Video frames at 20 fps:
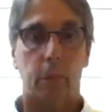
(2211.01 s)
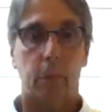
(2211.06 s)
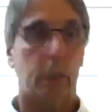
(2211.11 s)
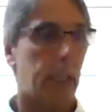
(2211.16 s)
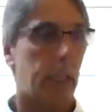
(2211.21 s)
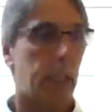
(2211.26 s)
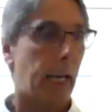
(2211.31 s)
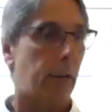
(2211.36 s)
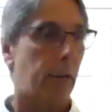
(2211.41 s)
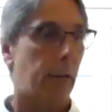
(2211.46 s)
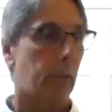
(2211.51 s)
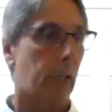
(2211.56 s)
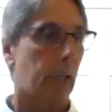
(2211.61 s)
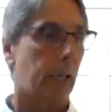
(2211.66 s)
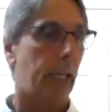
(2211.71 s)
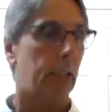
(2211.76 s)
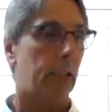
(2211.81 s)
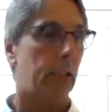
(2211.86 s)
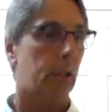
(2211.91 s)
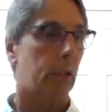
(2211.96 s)
We're going to have our
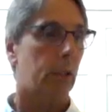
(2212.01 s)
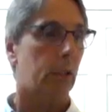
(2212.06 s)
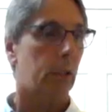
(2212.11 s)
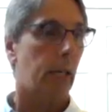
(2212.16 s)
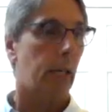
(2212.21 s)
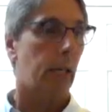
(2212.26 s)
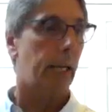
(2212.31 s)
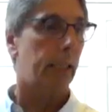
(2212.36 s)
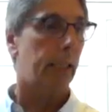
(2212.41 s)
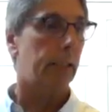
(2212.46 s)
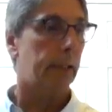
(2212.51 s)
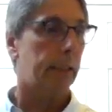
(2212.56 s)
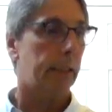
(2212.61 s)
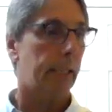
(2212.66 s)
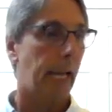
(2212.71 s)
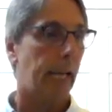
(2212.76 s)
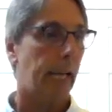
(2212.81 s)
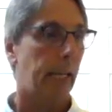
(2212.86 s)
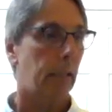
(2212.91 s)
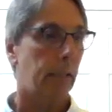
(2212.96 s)
hands on our sides,
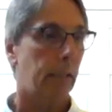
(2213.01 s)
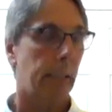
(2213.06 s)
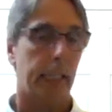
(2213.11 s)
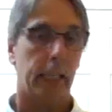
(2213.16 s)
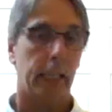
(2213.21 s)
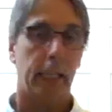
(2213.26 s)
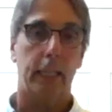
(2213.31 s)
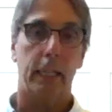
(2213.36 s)
dangling,